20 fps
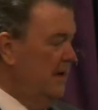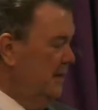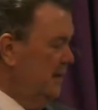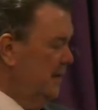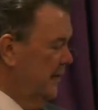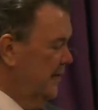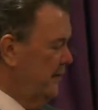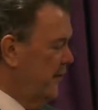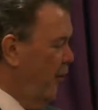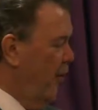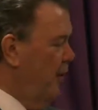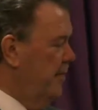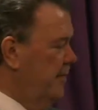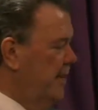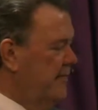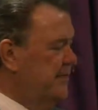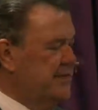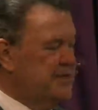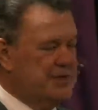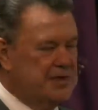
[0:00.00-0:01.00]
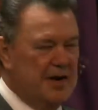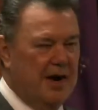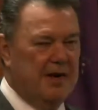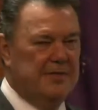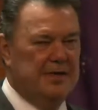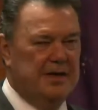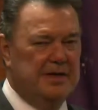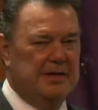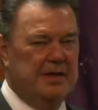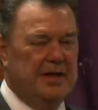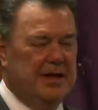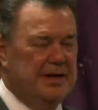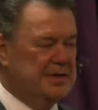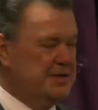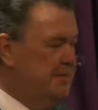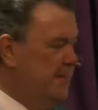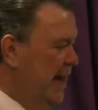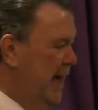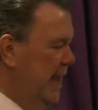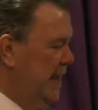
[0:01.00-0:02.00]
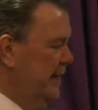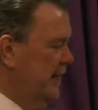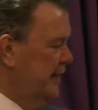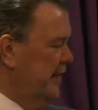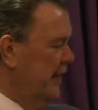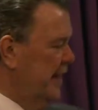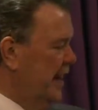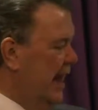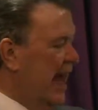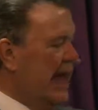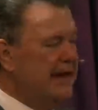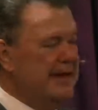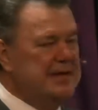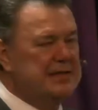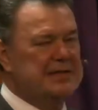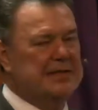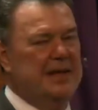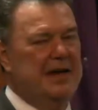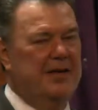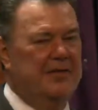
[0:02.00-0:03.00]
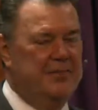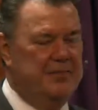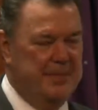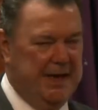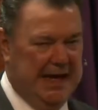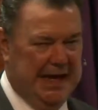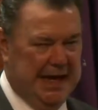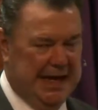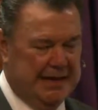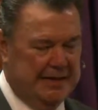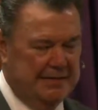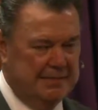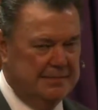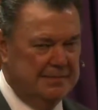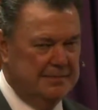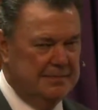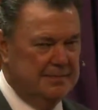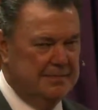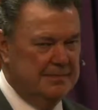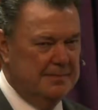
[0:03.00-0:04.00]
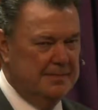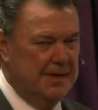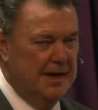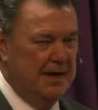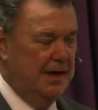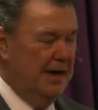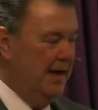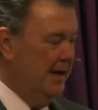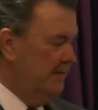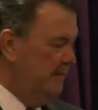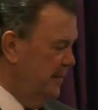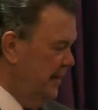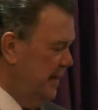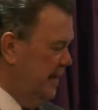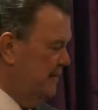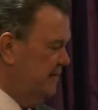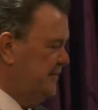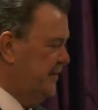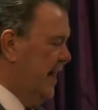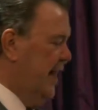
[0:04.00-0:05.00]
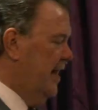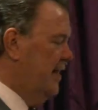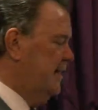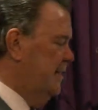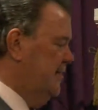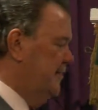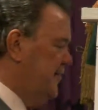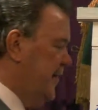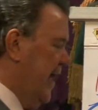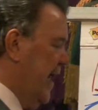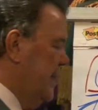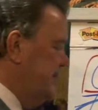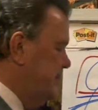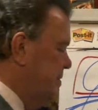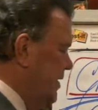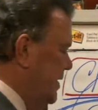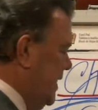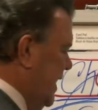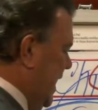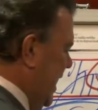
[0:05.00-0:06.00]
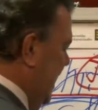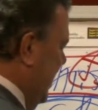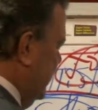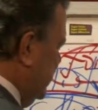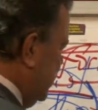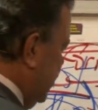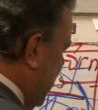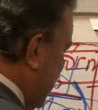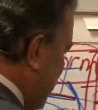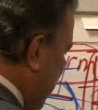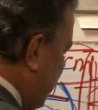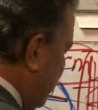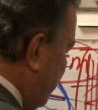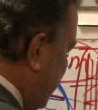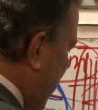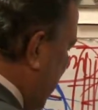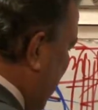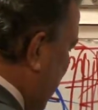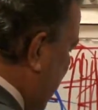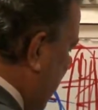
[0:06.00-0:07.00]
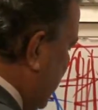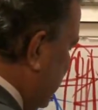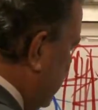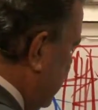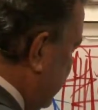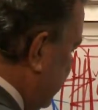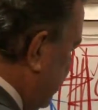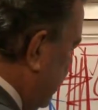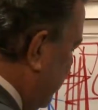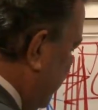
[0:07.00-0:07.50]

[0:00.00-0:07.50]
the form of a servant, is made in the likeness of men, being found in fashion as a man,